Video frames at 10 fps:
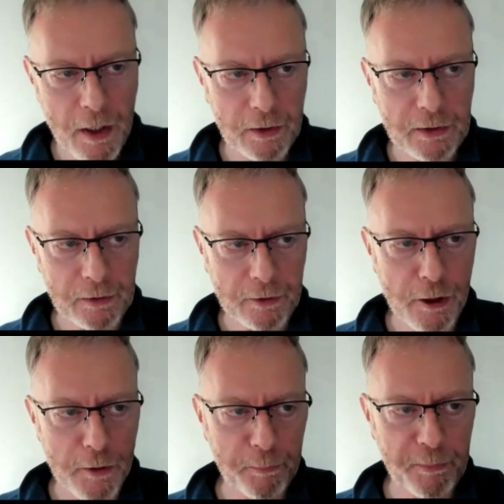they kind of
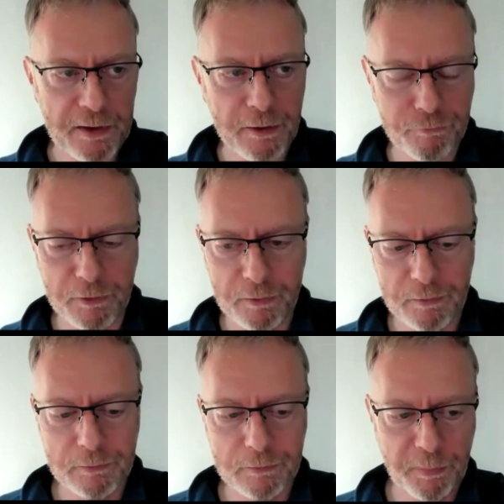come up in different
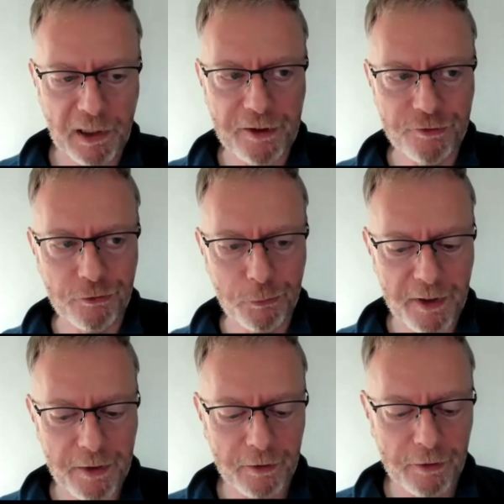places
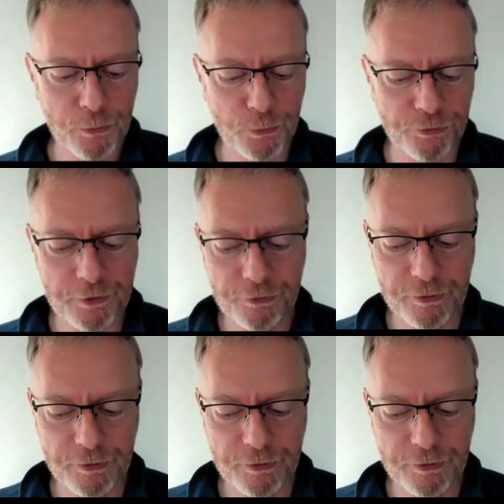within the courses.